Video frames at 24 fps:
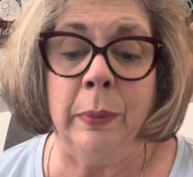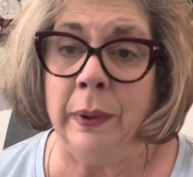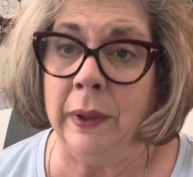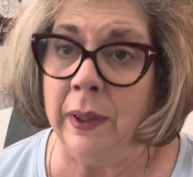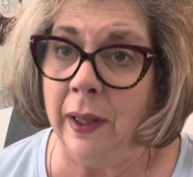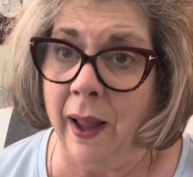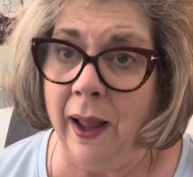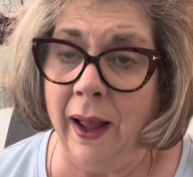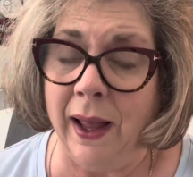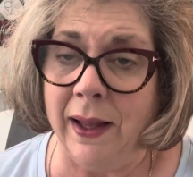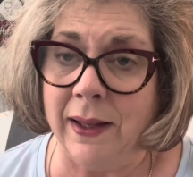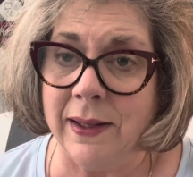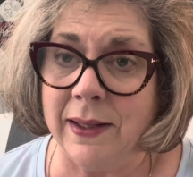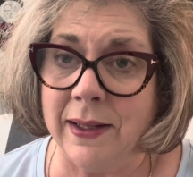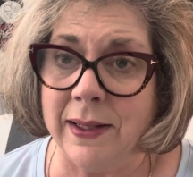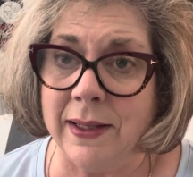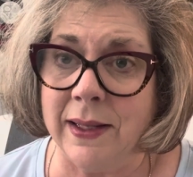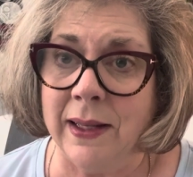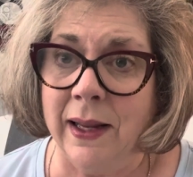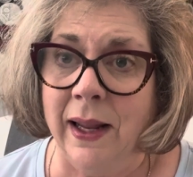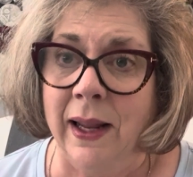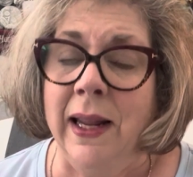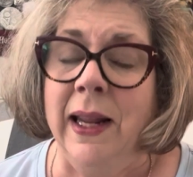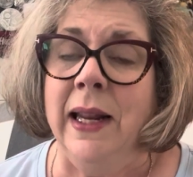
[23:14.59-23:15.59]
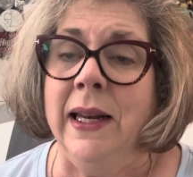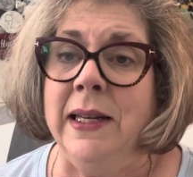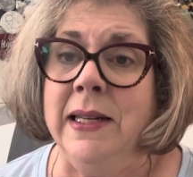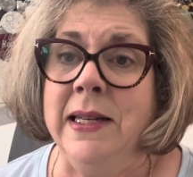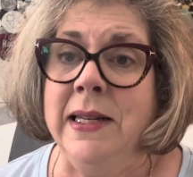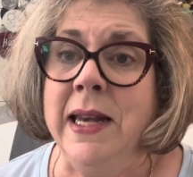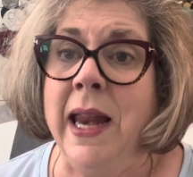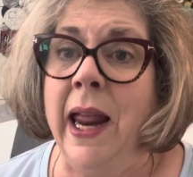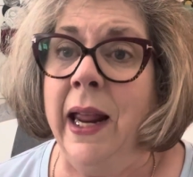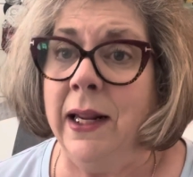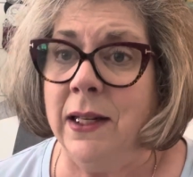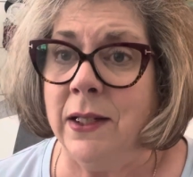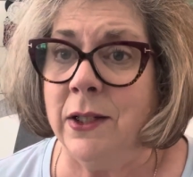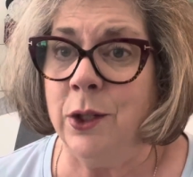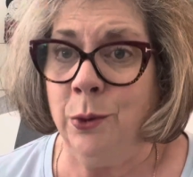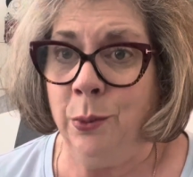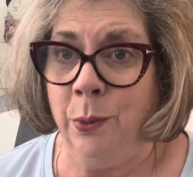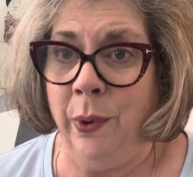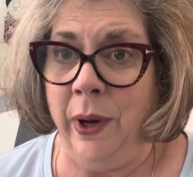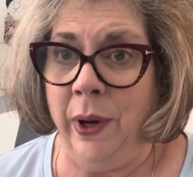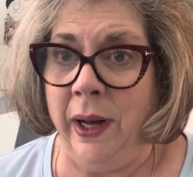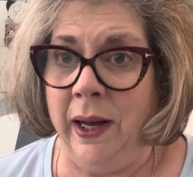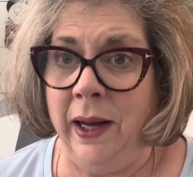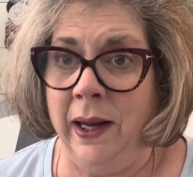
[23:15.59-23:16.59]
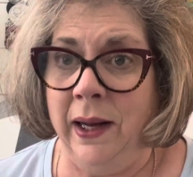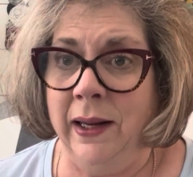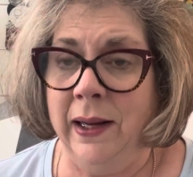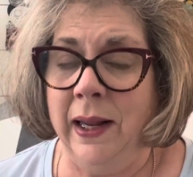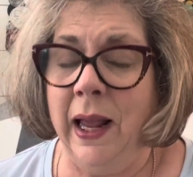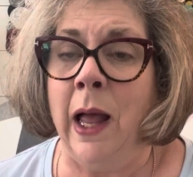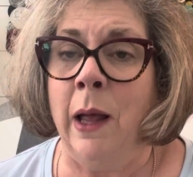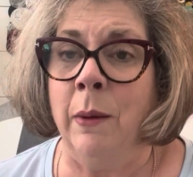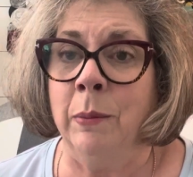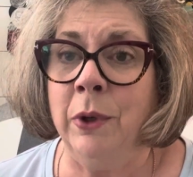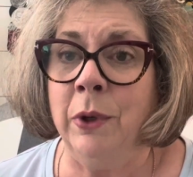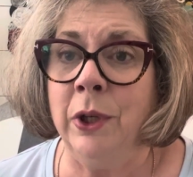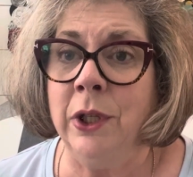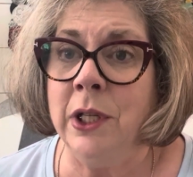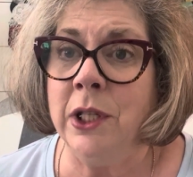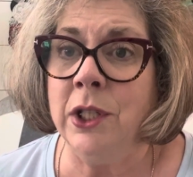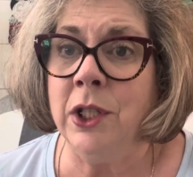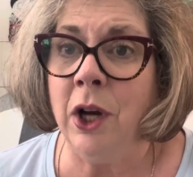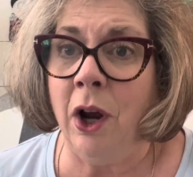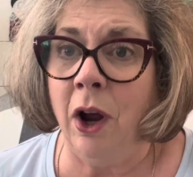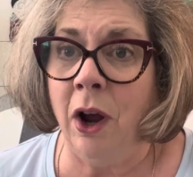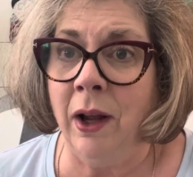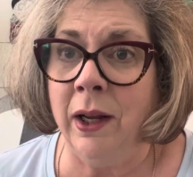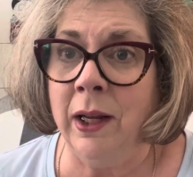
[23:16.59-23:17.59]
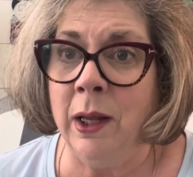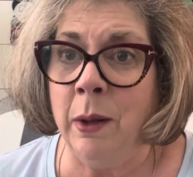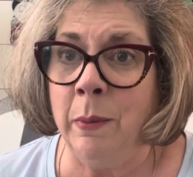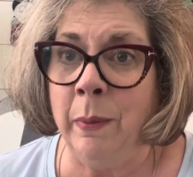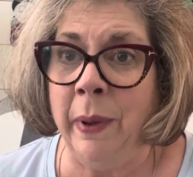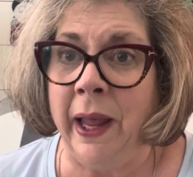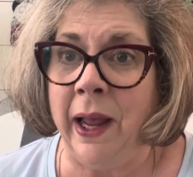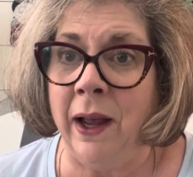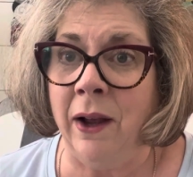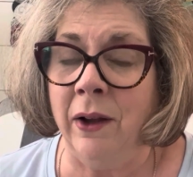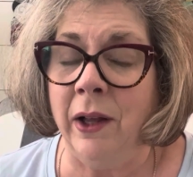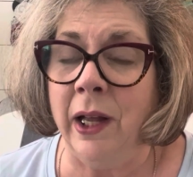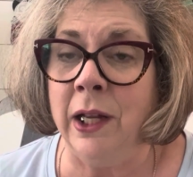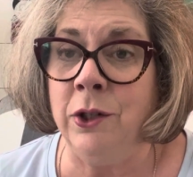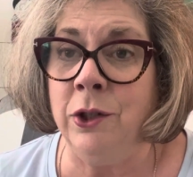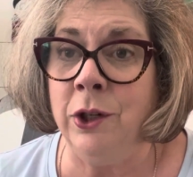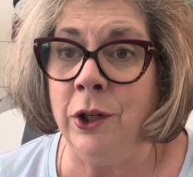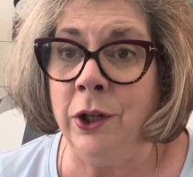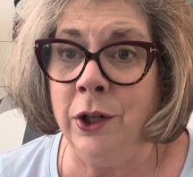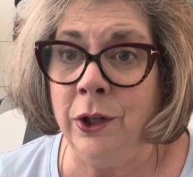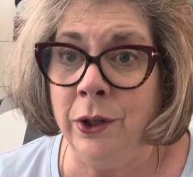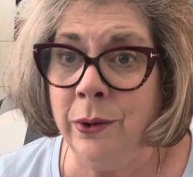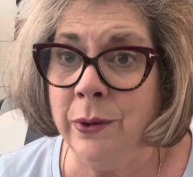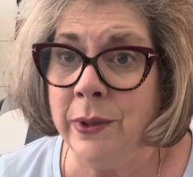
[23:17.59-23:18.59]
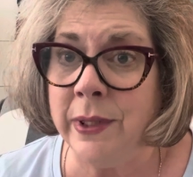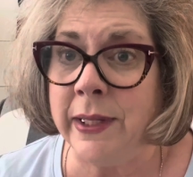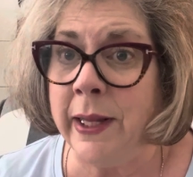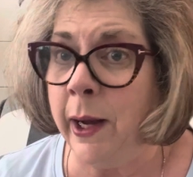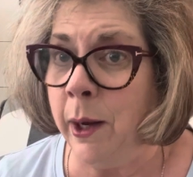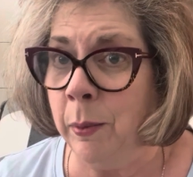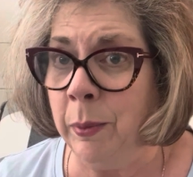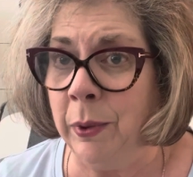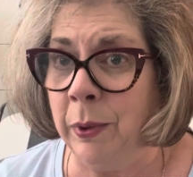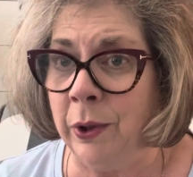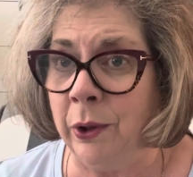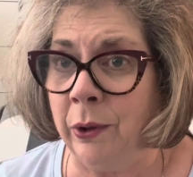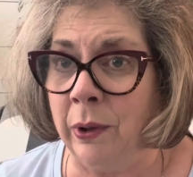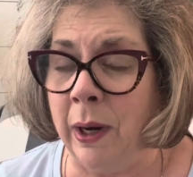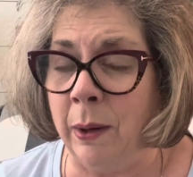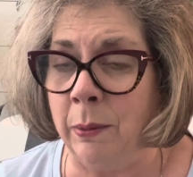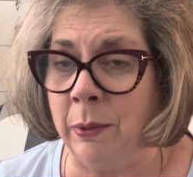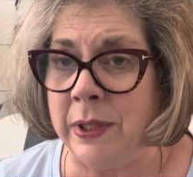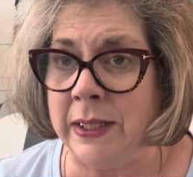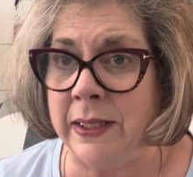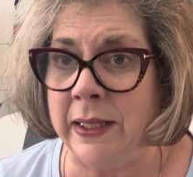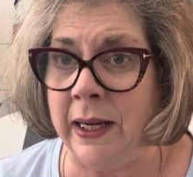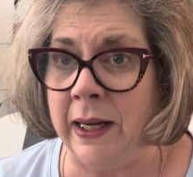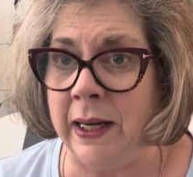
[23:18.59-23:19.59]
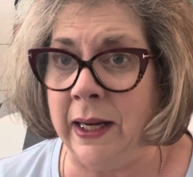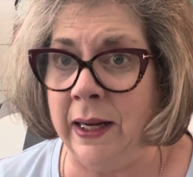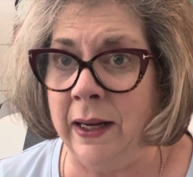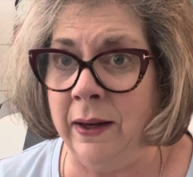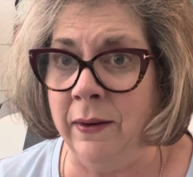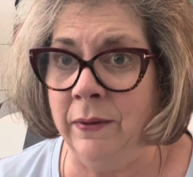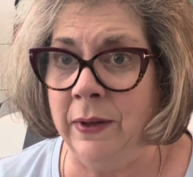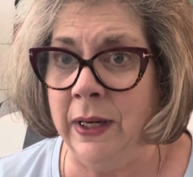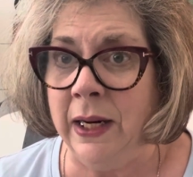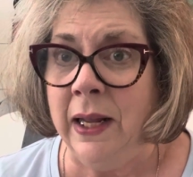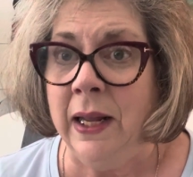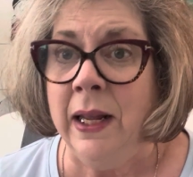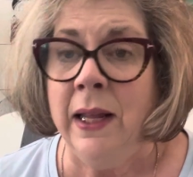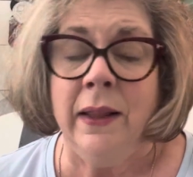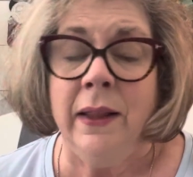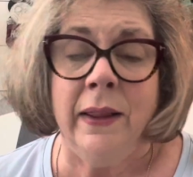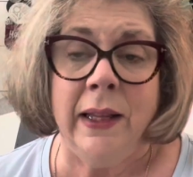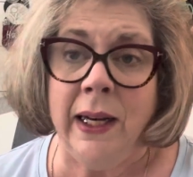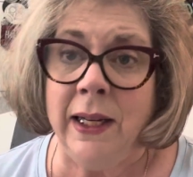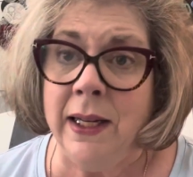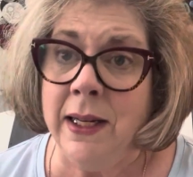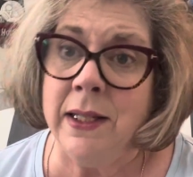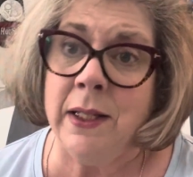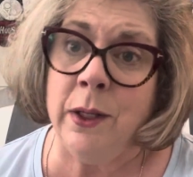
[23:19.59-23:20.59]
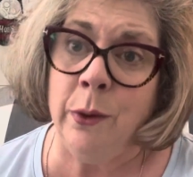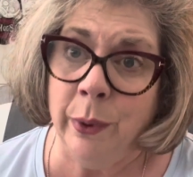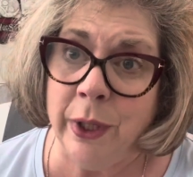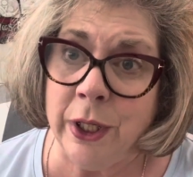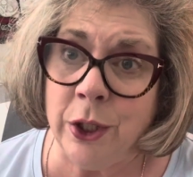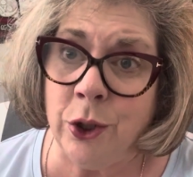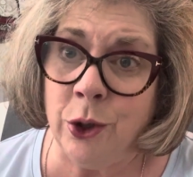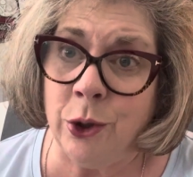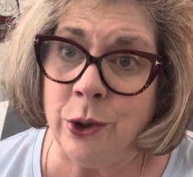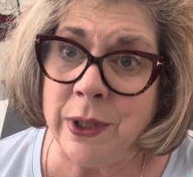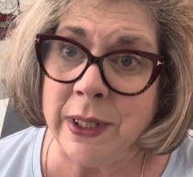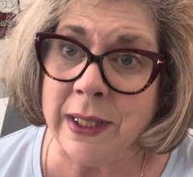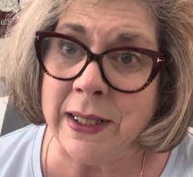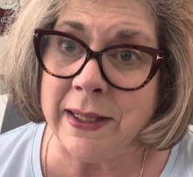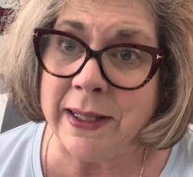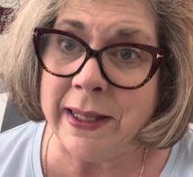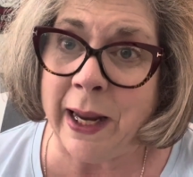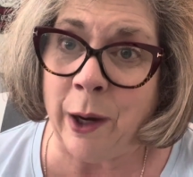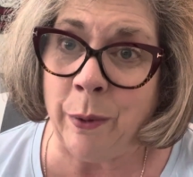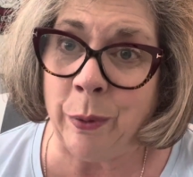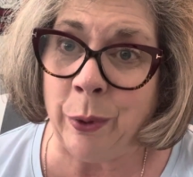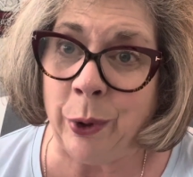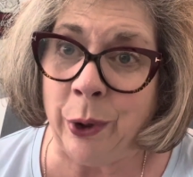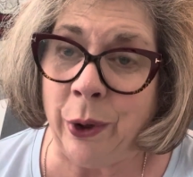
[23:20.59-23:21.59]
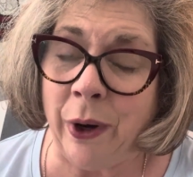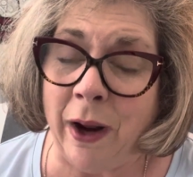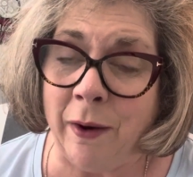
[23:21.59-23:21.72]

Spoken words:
Plus, next week, I'm going to talk about a new sampler I received that is a Richardson sampler.